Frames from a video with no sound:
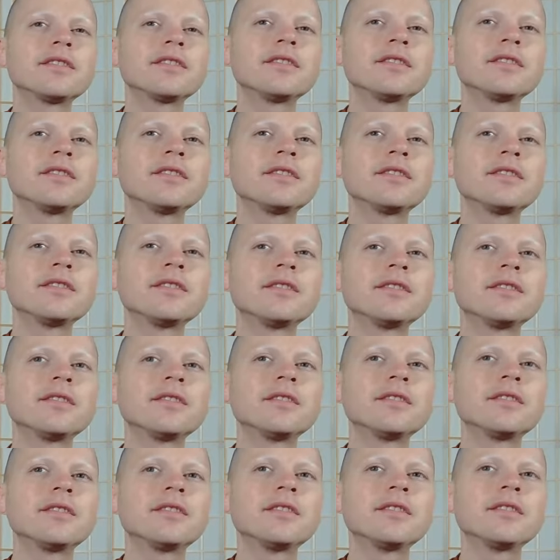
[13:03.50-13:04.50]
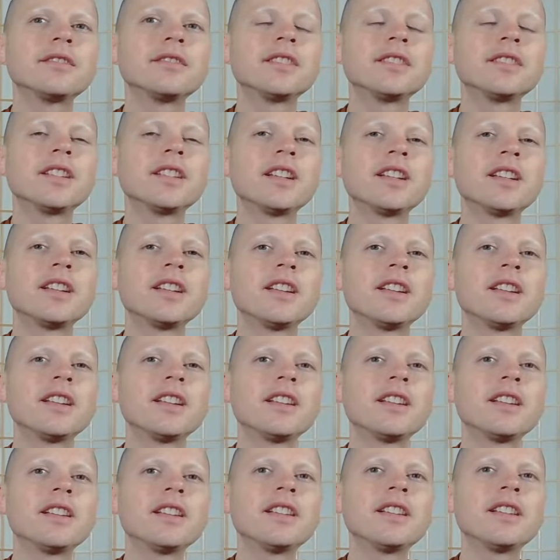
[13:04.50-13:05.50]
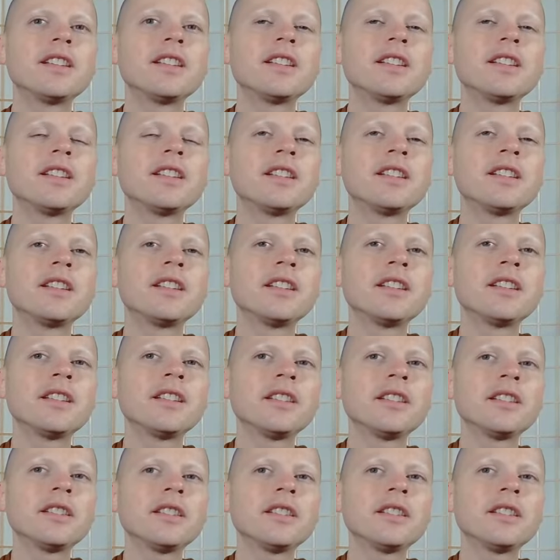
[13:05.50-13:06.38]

(silence)